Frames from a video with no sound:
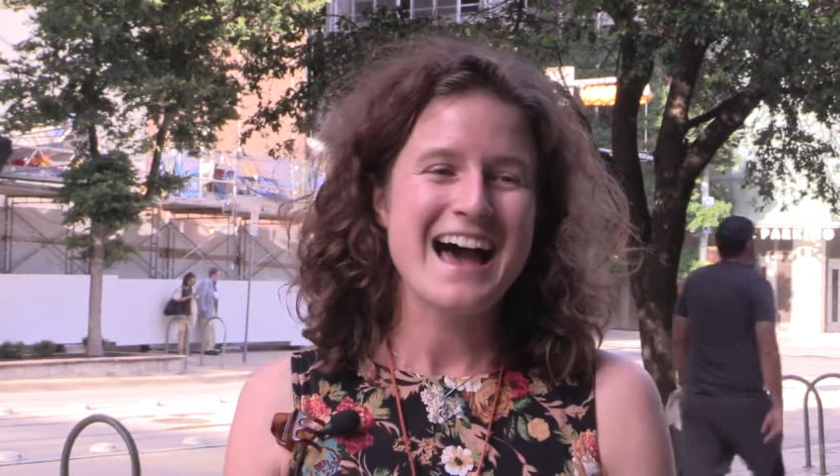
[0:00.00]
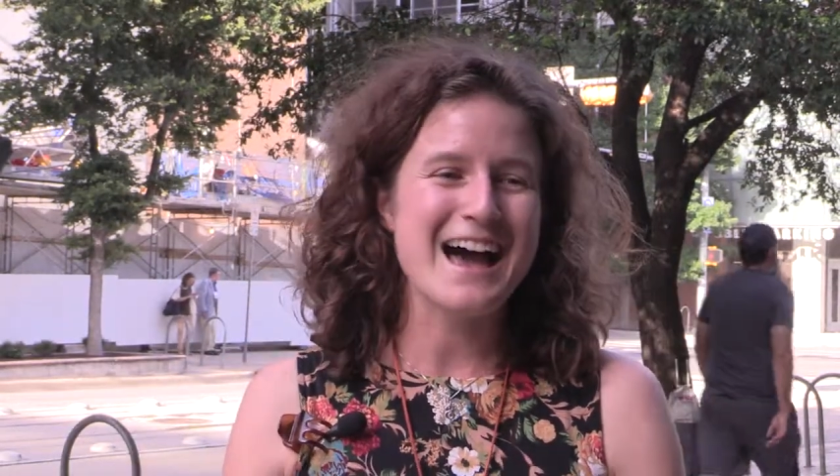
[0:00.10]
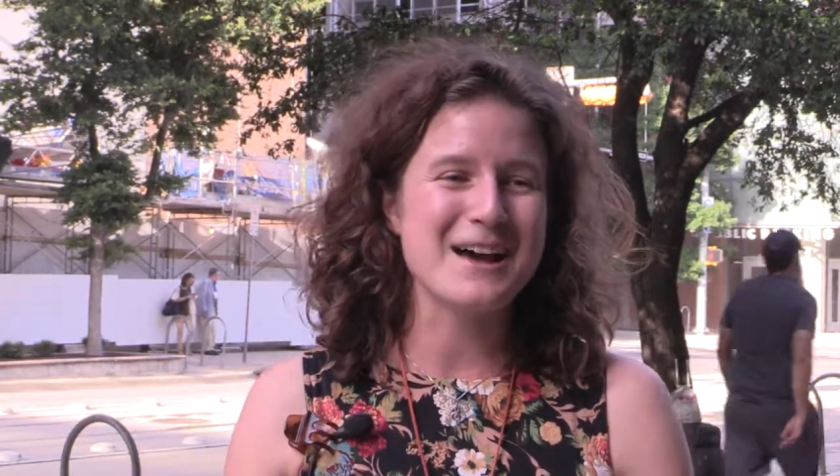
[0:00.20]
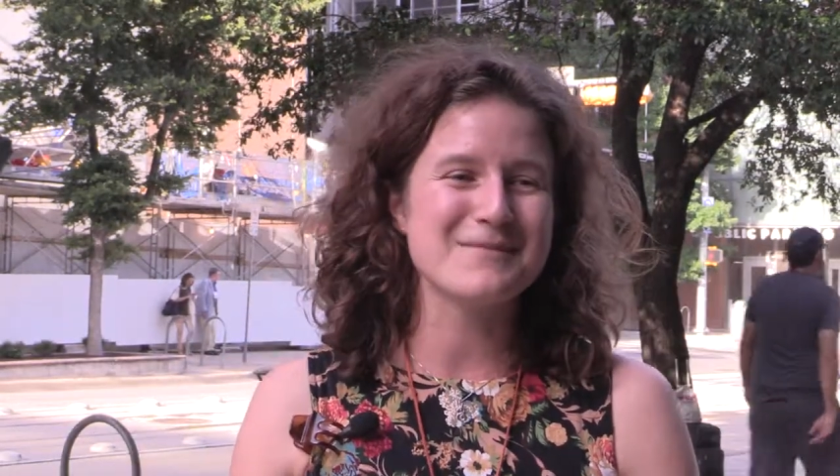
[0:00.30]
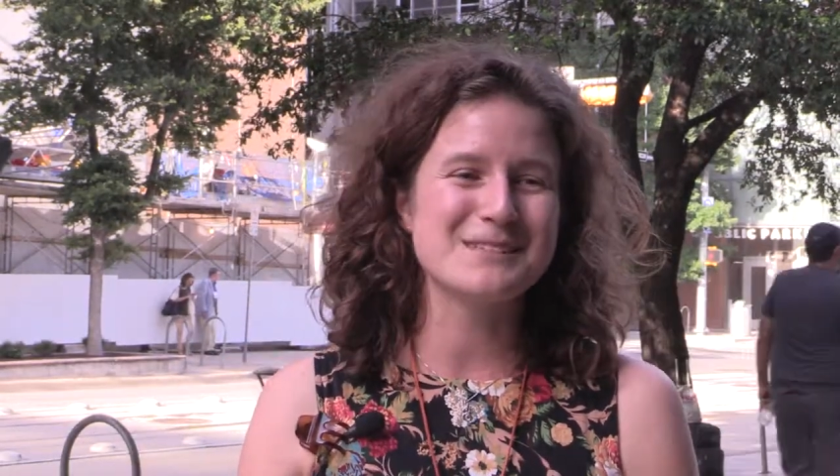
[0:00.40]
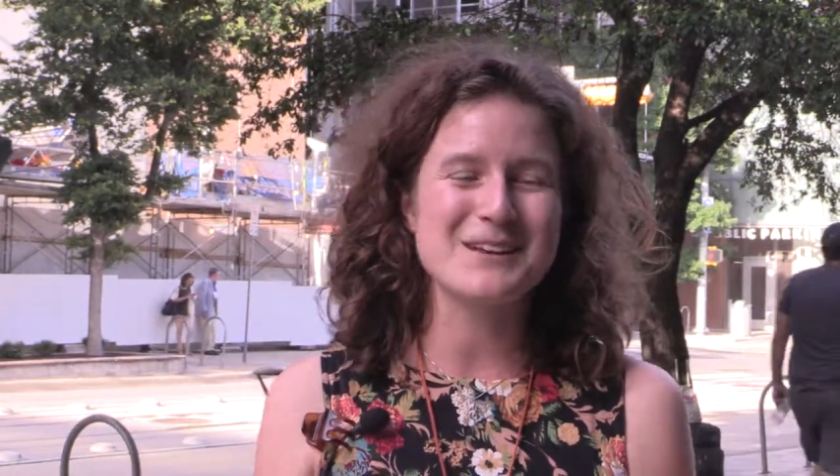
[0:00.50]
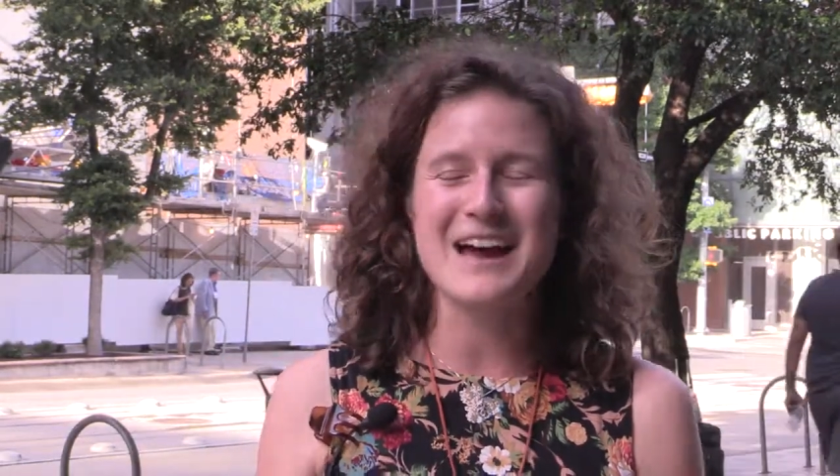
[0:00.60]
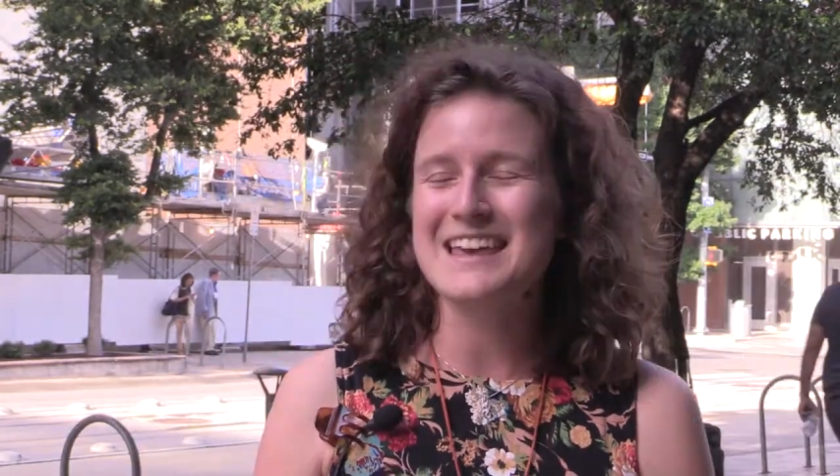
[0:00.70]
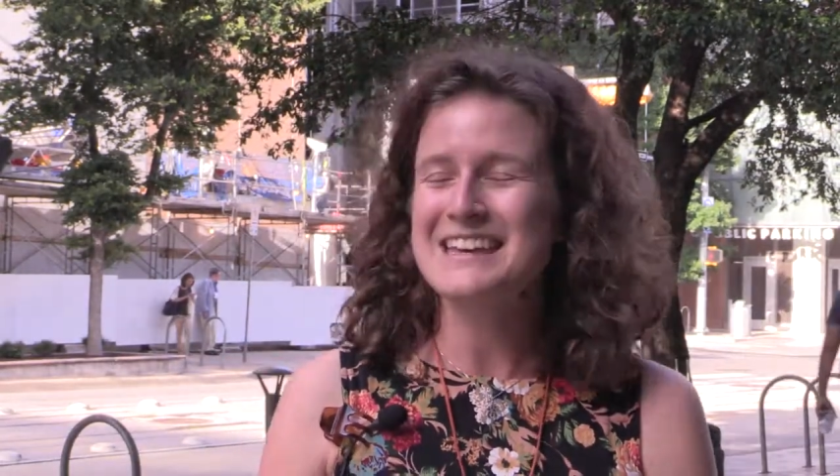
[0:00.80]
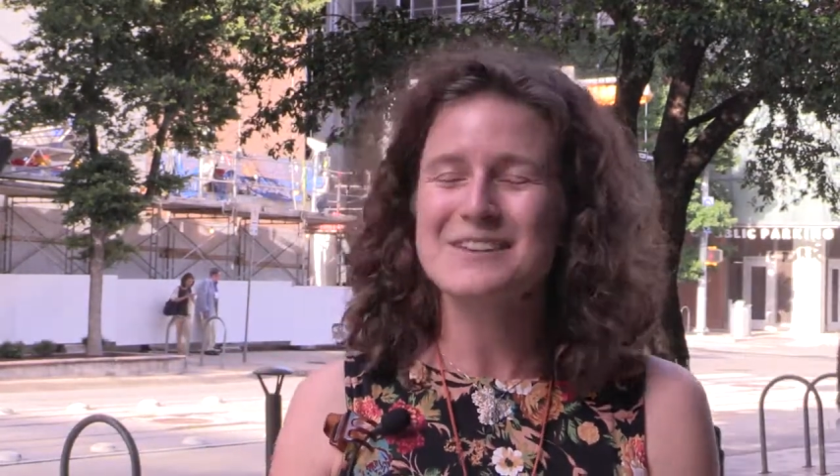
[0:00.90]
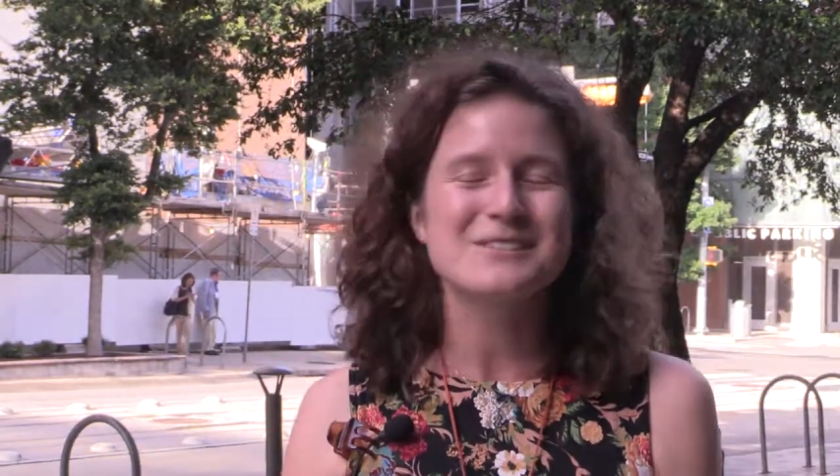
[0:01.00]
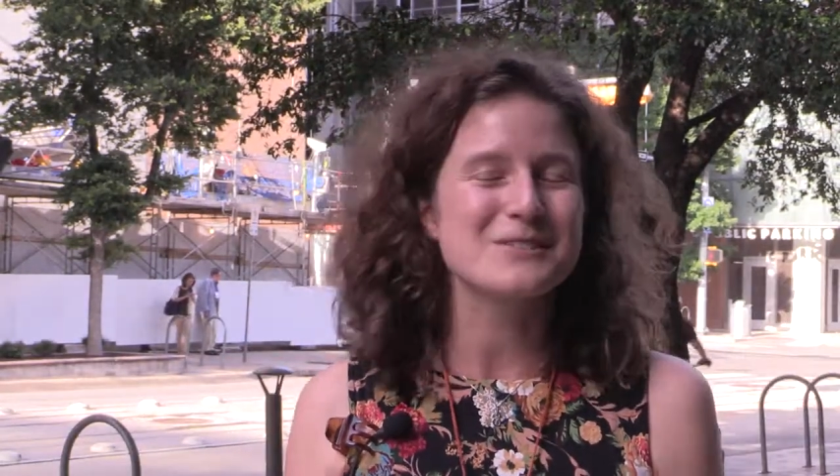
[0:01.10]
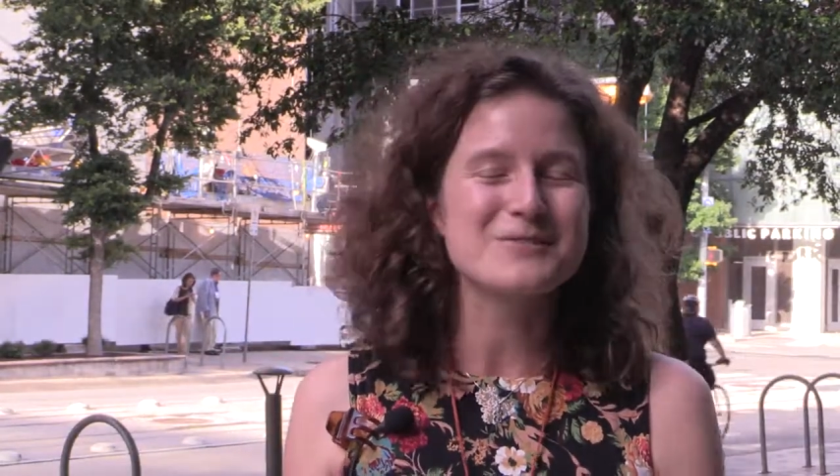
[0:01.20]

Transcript: Um, so I think it was a